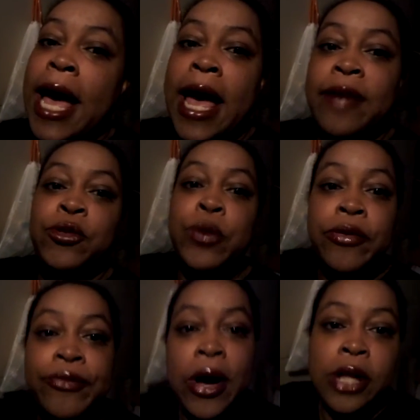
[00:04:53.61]
I have
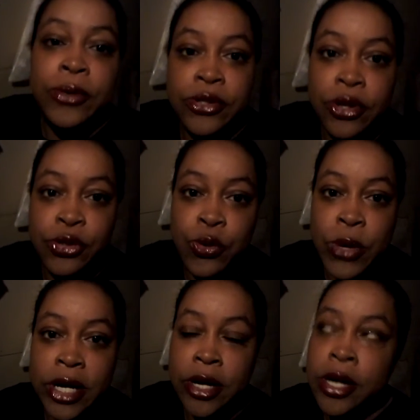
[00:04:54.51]
12 followers on
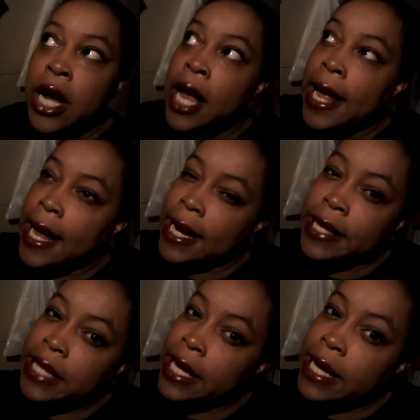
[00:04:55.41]
Twitter, and I
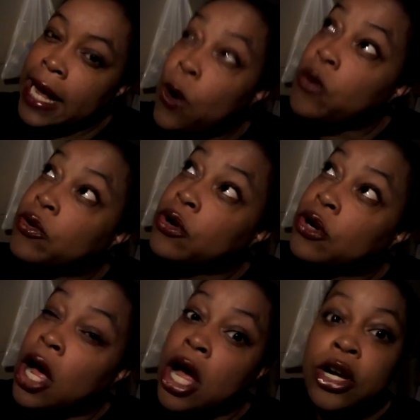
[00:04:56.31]
think I got over
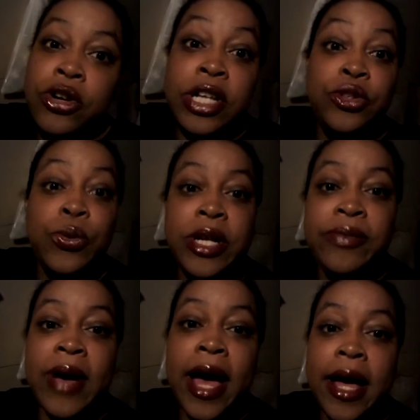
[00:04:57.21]

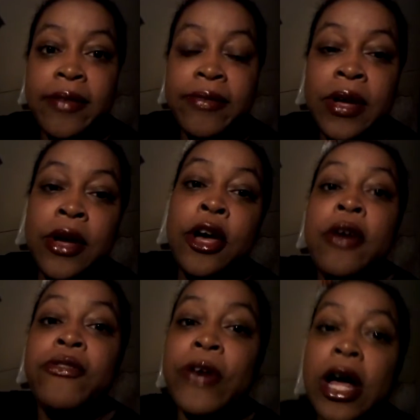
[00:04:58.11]
125
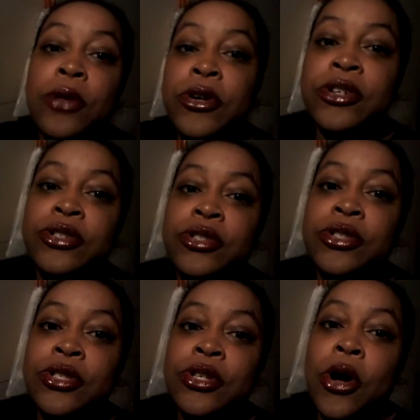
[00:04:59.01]

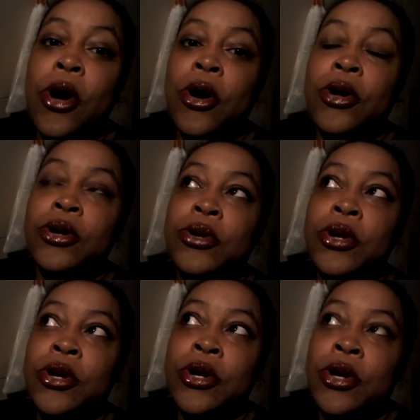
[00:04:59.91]
followers on,
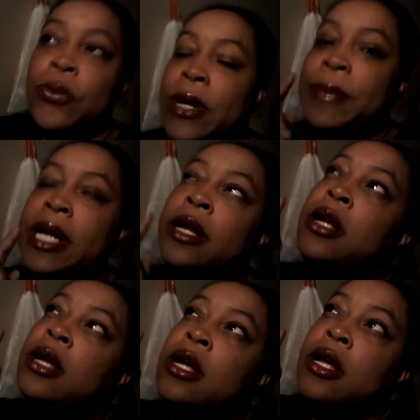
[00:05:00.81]
wait a minute,
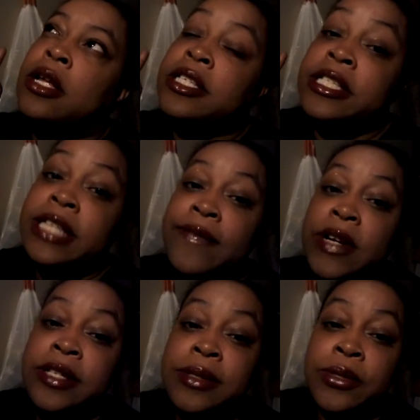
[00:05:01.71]

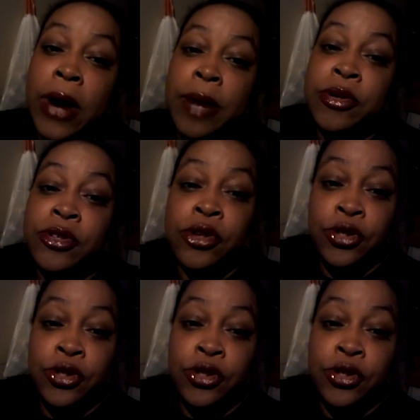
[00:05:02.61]
70 subscribers on